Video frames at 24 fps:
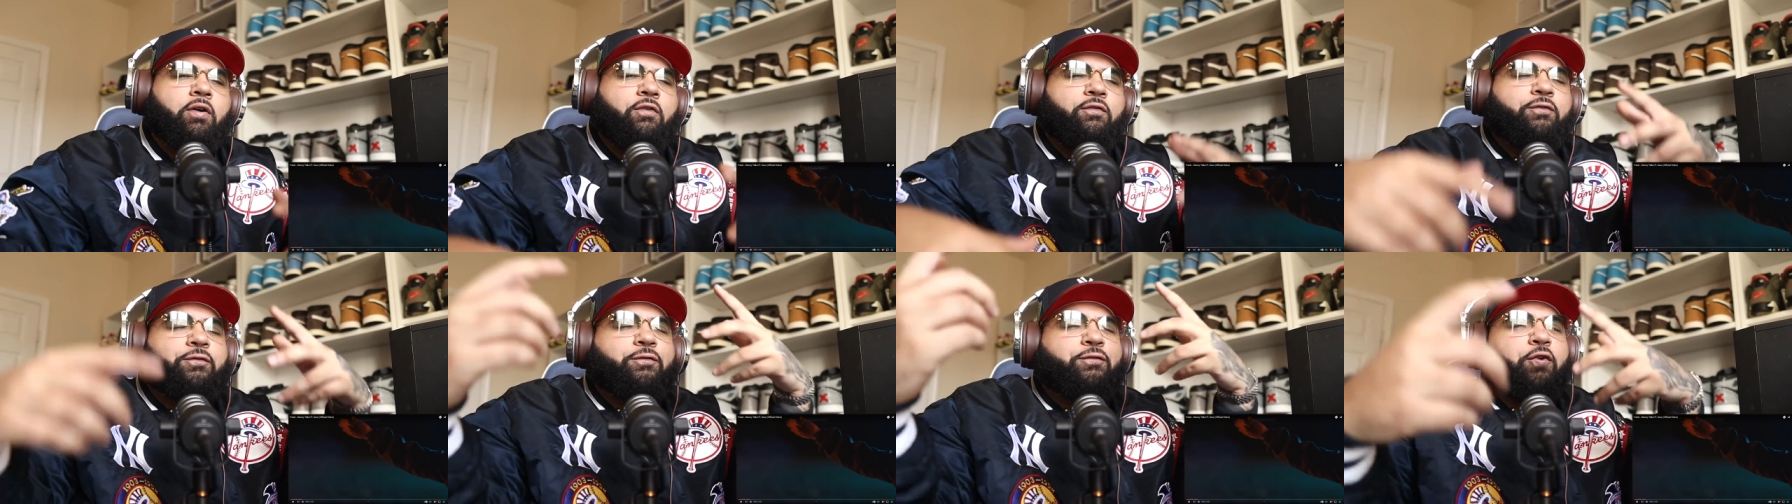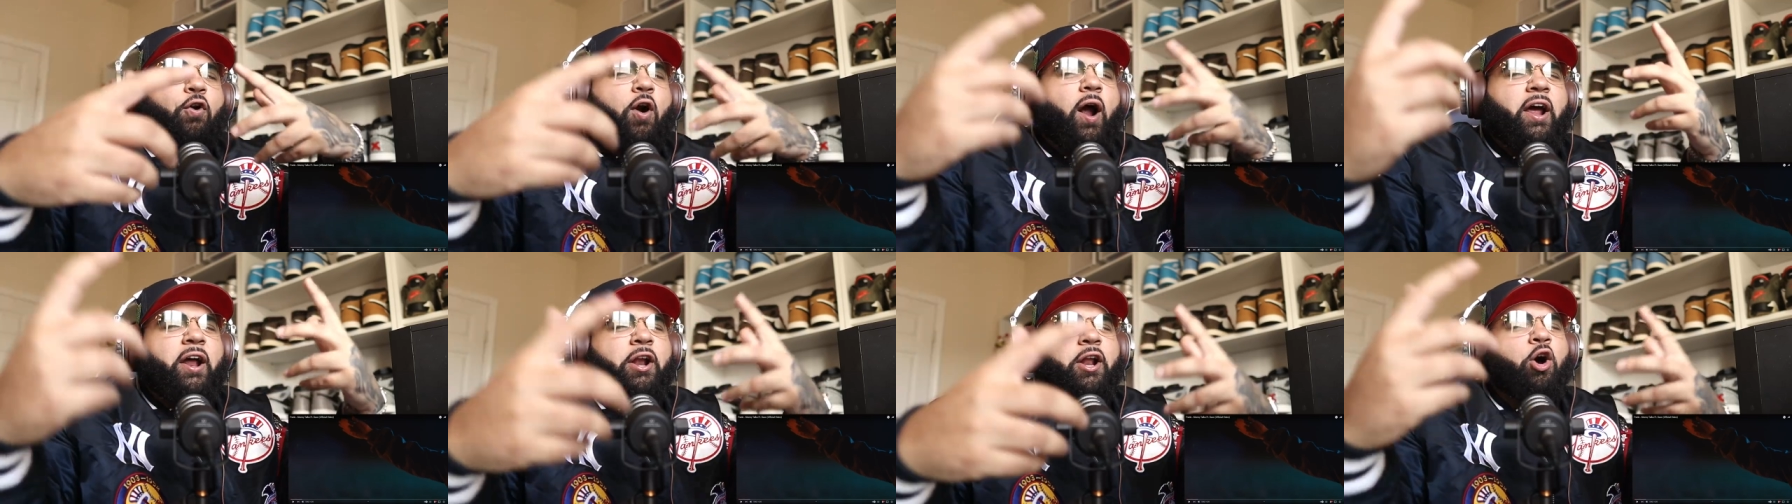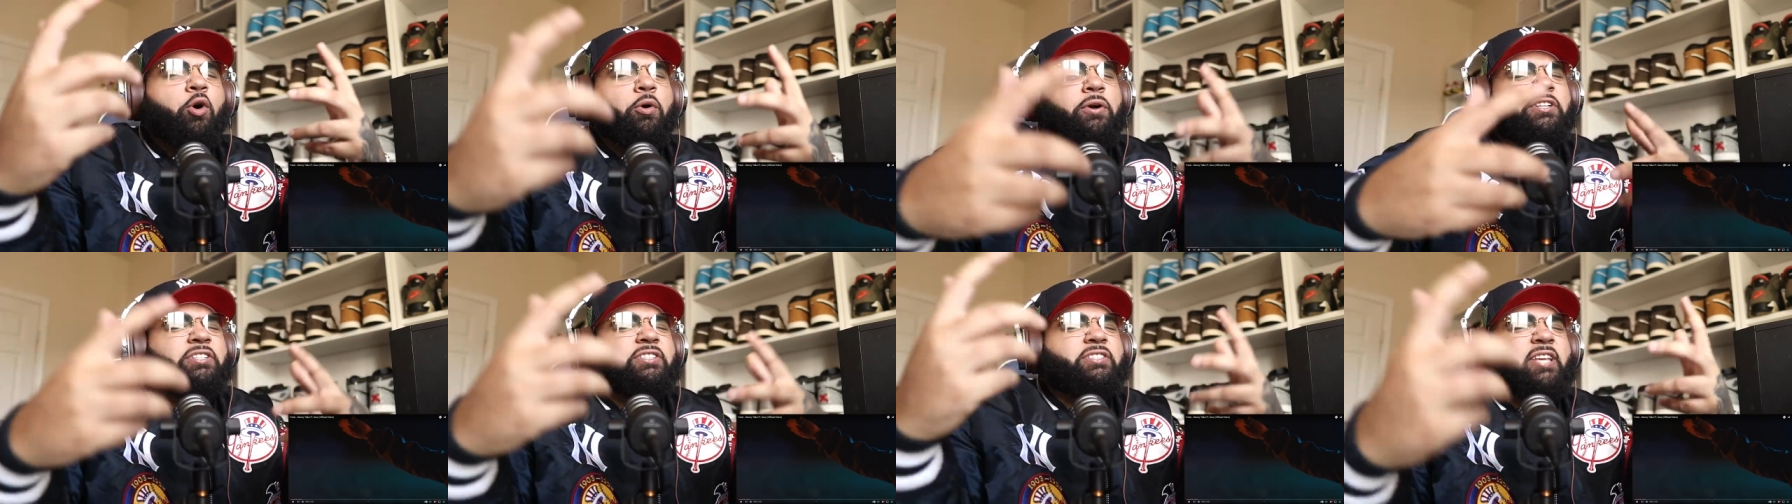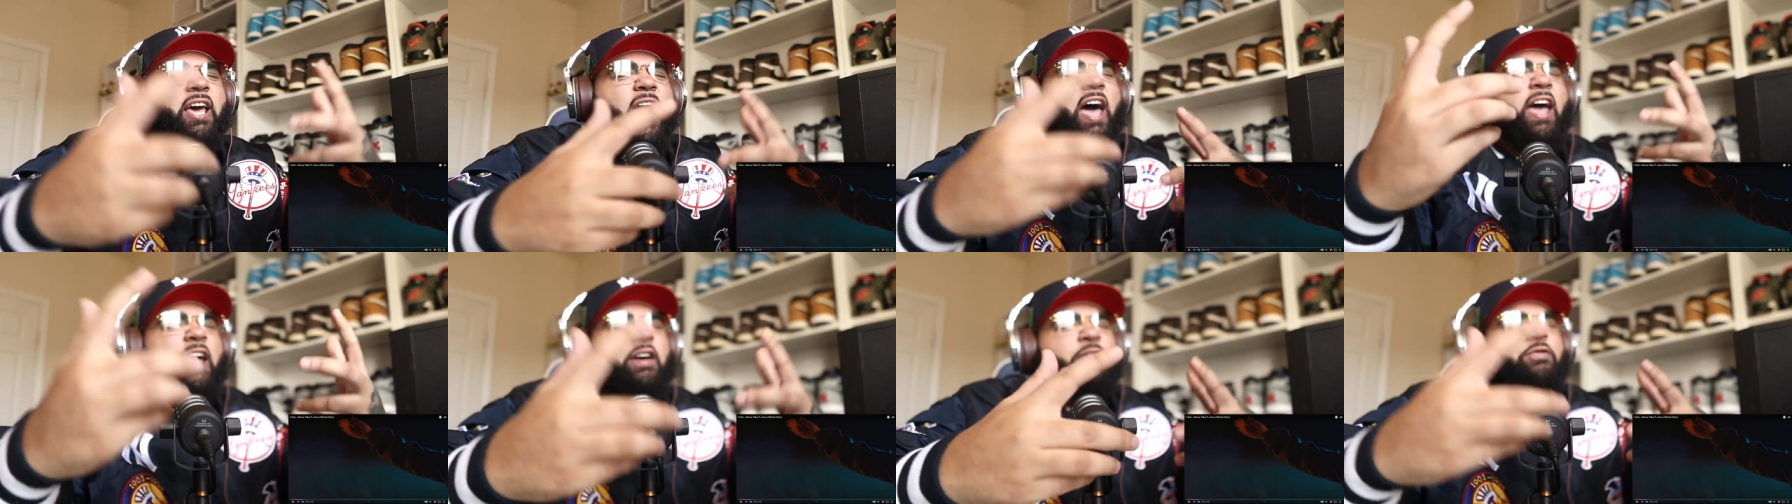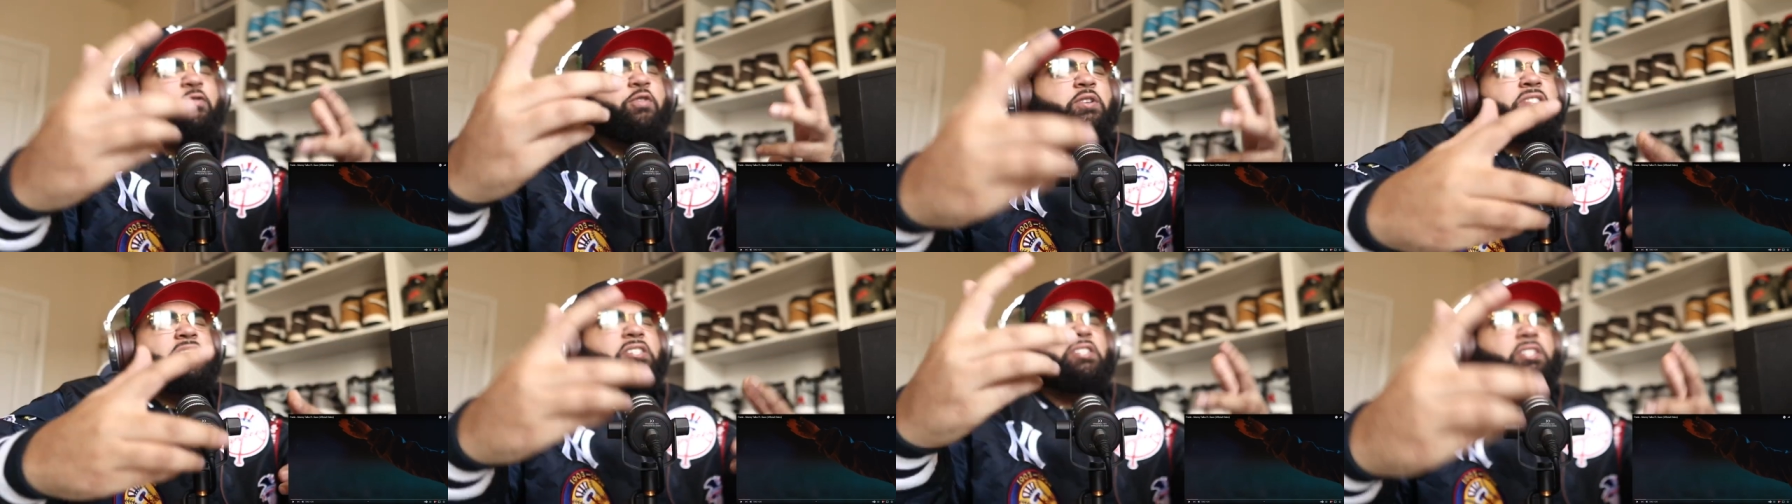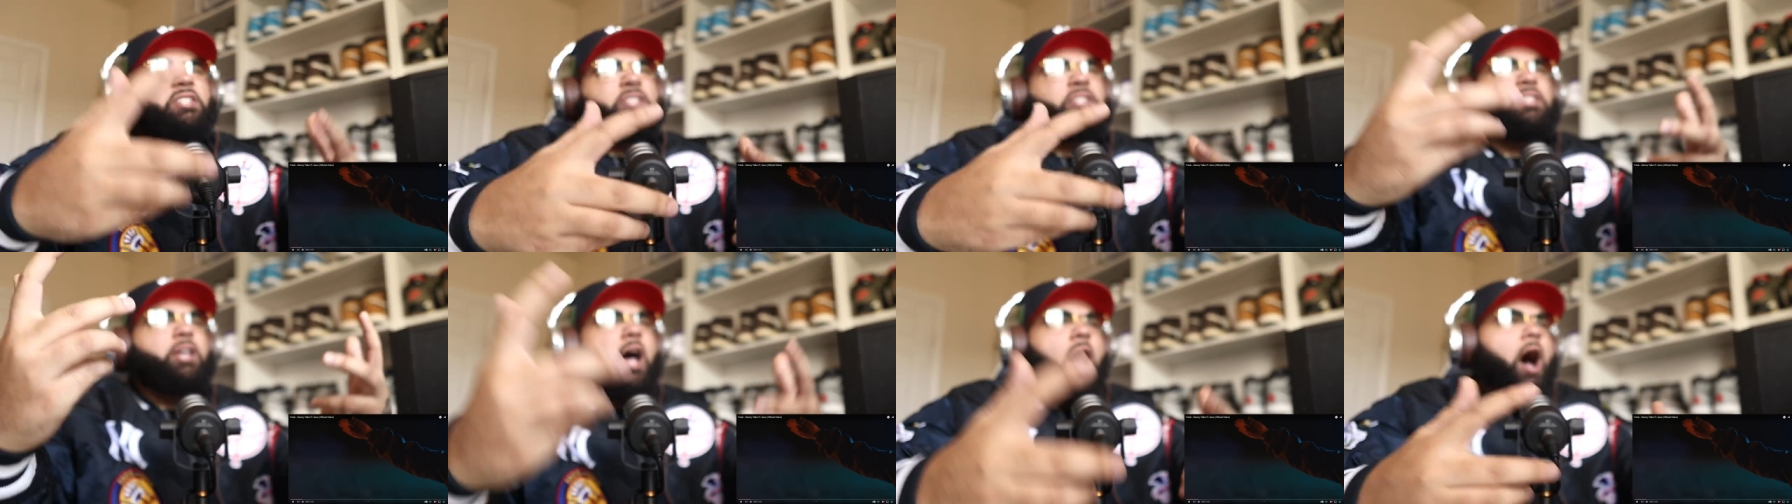Fredo and Dave,
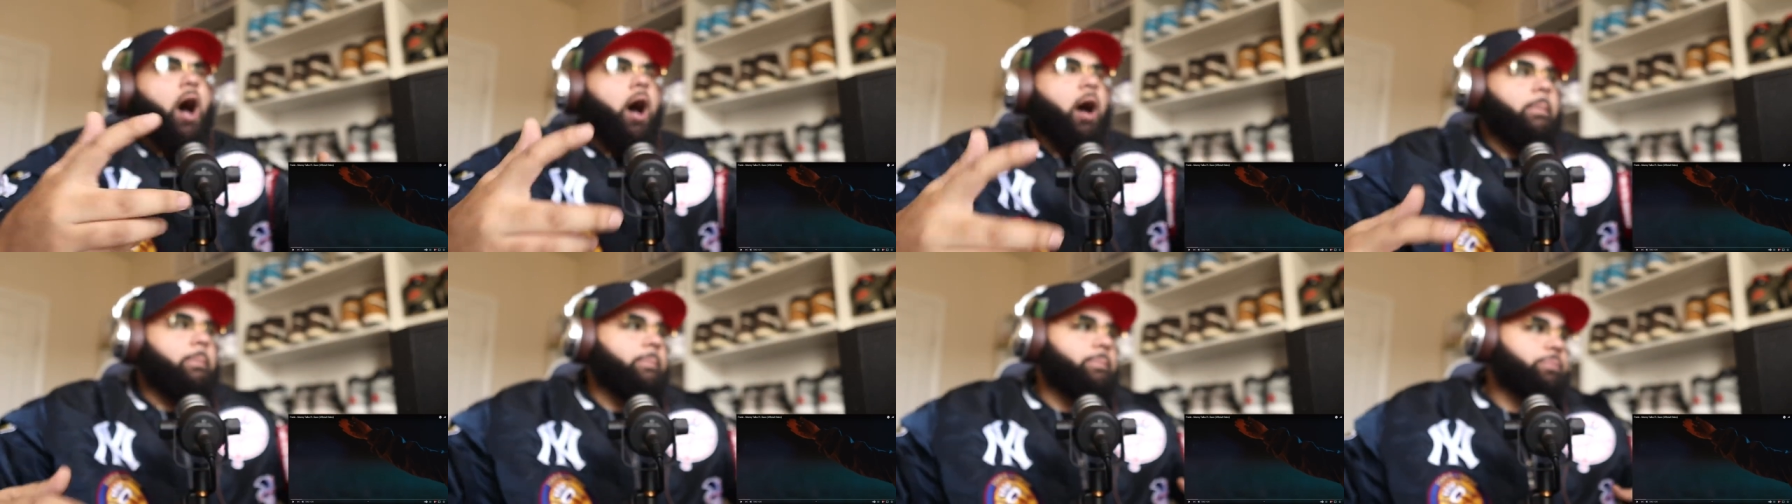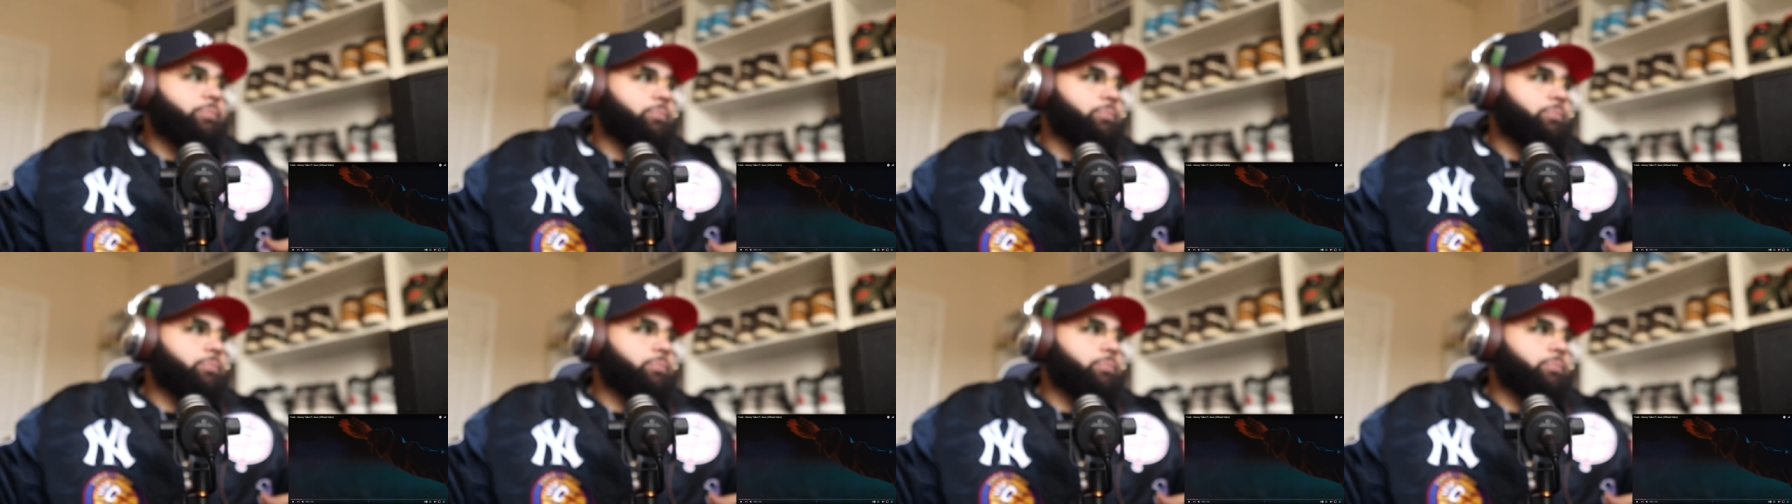what's up?